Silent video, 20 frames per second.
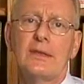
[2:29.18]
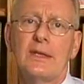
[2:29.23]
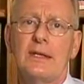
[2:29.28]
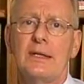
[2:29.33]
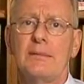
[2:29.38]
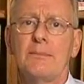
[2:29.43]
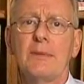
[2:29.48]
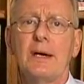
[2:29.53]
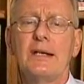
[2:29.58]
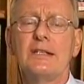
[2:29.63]
that
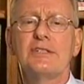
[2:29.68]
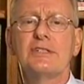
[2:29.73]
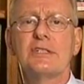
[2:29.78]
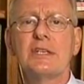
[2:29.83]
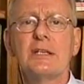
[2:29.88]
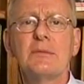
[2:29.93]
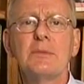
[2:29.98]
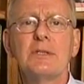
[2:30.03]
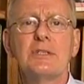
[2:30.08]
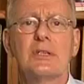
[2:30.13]
it might
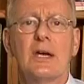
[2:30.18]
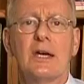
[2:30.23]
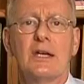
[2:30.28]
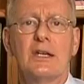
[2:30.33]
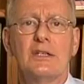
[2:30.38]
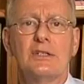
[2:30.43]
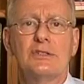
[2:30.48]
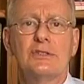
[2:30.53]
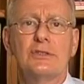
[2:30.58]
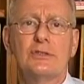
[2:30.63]

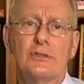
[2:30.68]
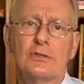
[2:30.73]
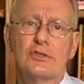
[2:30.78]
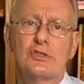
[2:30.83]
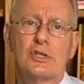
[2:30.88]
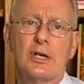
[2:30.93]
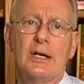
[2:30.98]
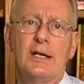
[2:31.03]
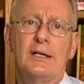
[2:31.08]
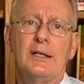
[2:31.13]
stigmatize your
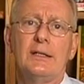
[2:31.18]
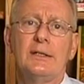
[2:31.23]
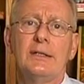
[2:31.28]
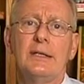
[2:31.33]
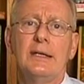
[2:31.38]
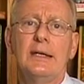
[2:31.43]
child